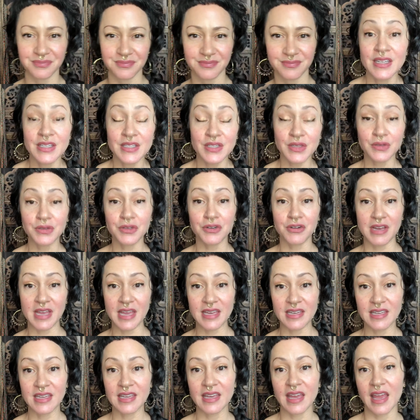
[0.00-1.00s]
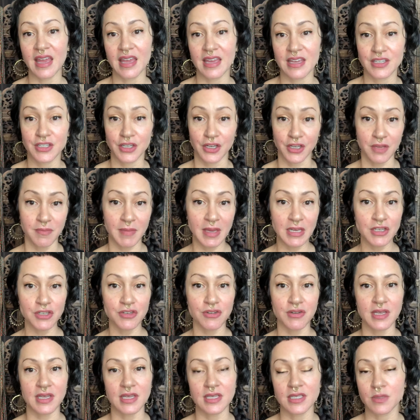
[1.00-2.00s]
So creating a
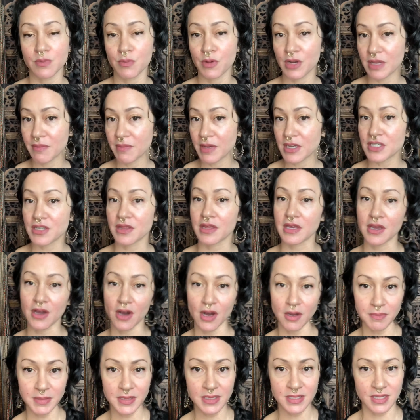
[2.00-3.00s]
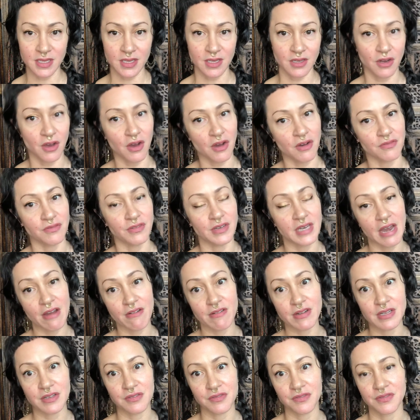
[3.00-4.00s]
documentary is pretty much the opposite of
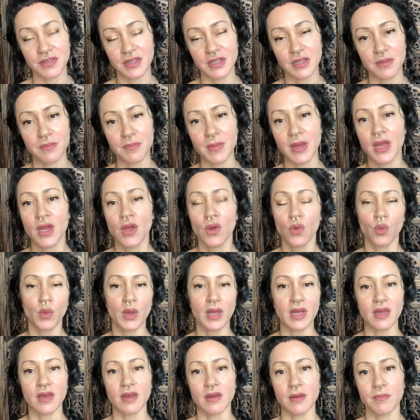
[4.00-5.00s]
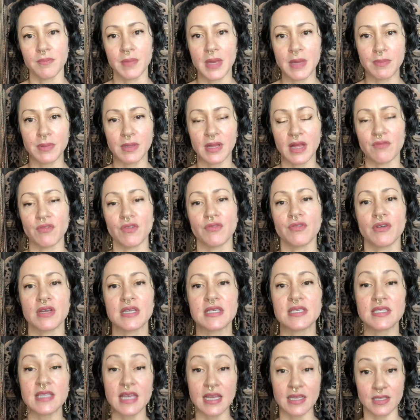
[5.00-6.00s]
narrative film, where people have a very
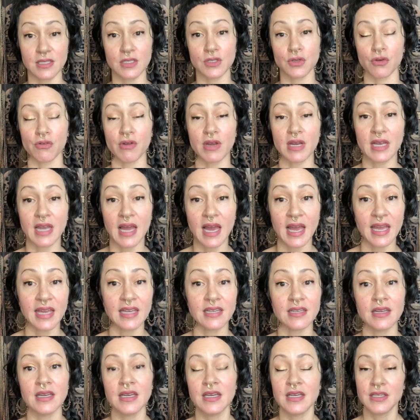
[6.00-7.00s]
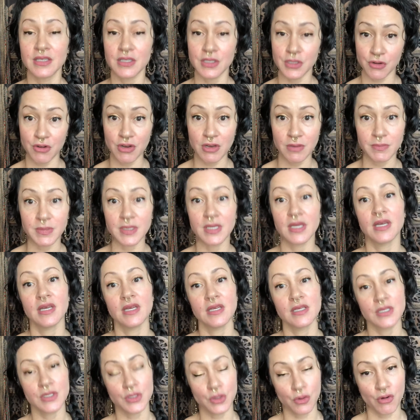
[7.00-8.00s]
set storyline, script,
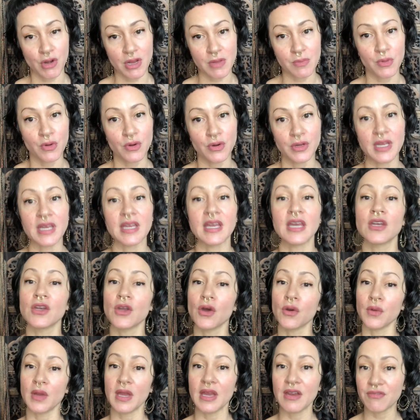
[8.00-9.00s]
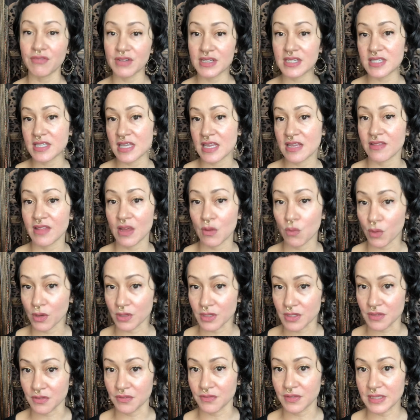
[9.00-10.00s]
storyboarding, and know every scene they want
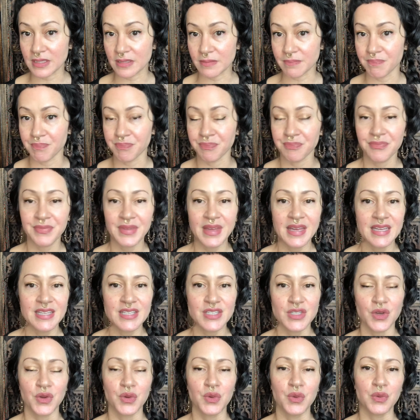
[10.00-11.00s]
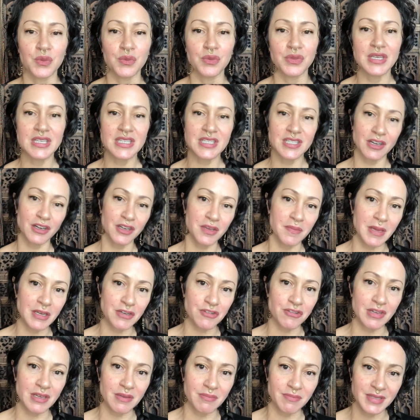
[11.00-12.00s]
to film. So this
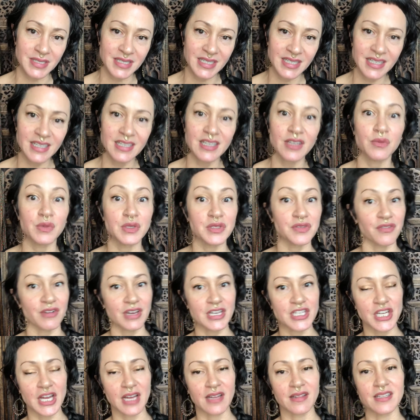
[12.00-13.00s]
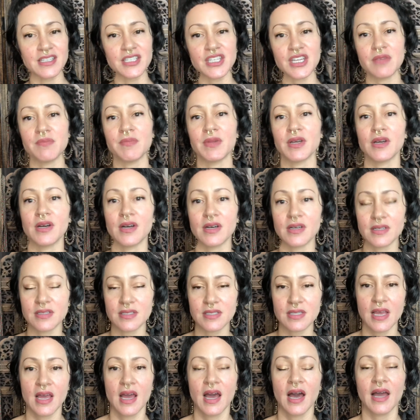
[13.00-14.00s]
documentary in particular was very challenging
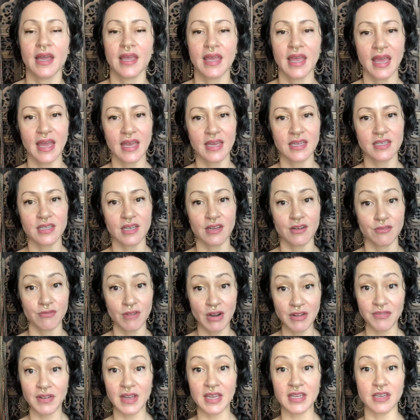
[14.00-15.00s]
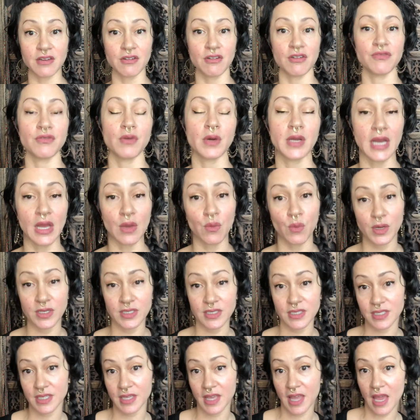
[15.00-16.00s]
because I had a rough idea of what I
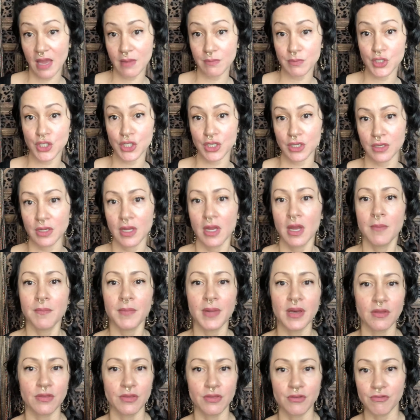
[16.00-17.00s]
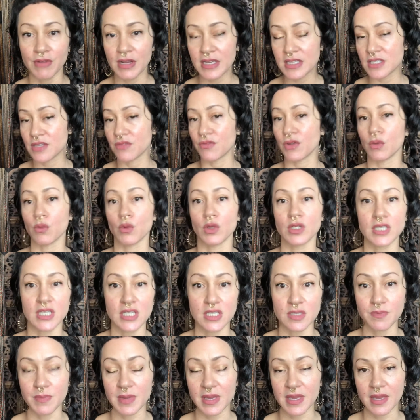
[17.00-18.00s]
wanted to capture, but the rest of it would
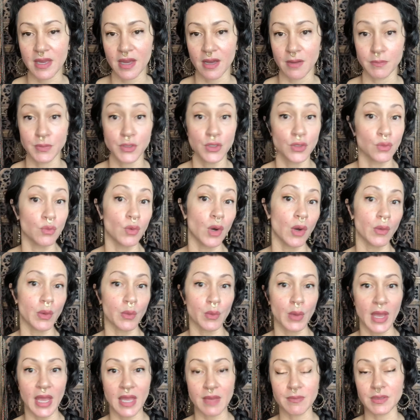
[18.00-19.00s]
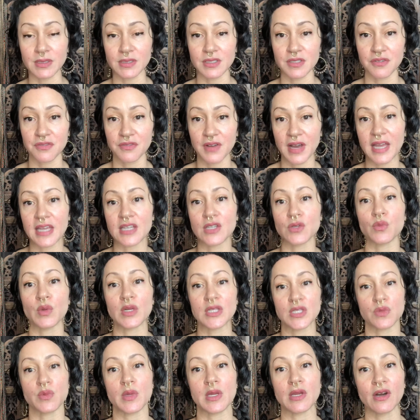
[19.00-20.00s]
just be up to what we were able to find
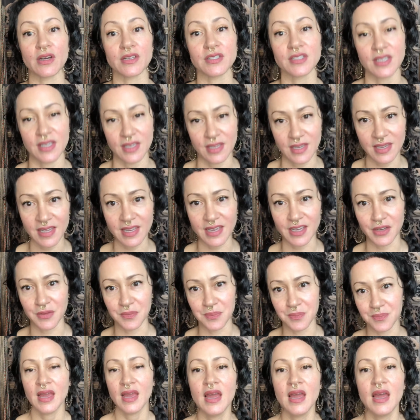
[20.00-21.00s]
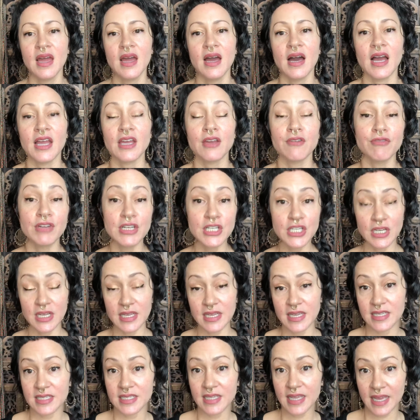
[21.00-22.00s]
once we got to India. I originally
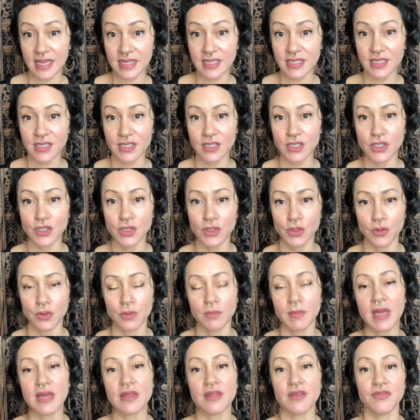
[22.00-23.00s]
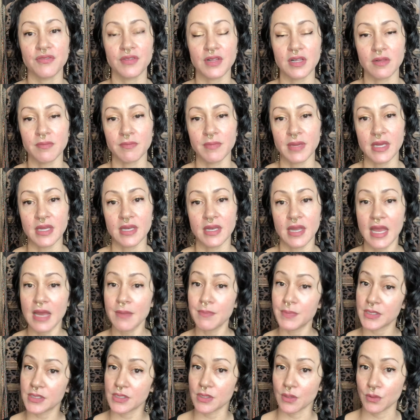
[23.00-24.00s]
intended to make the film in
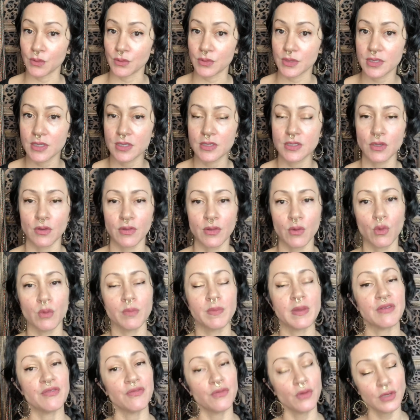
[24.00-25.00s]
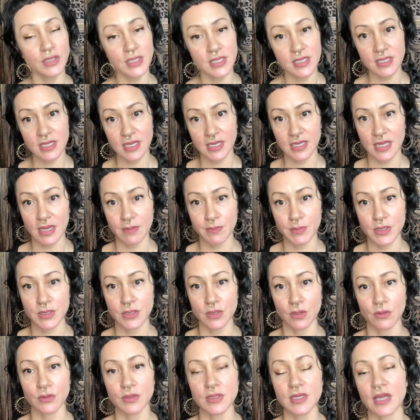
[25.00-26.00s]
episodes, so there would be 4 distinct
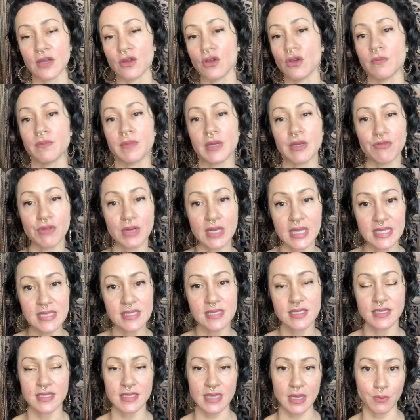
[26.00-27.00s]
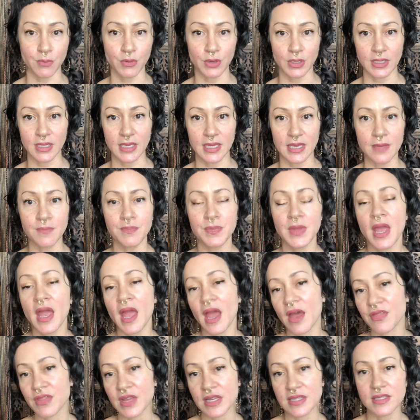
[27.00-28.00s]
episodes that could be released separately
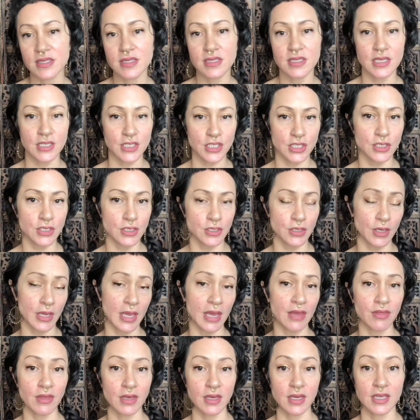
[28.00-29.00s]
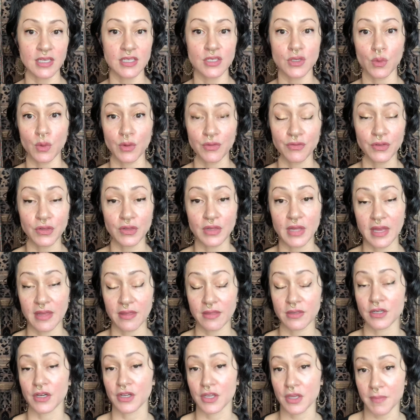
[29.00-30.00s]
and then stitched together into a full-length
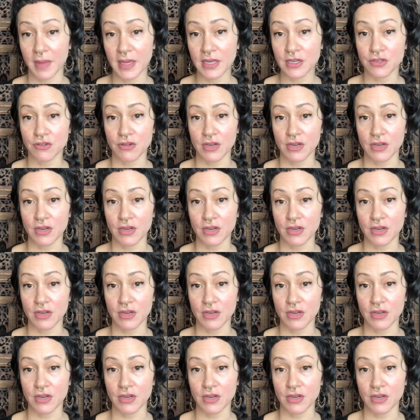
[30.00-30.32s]
documentary.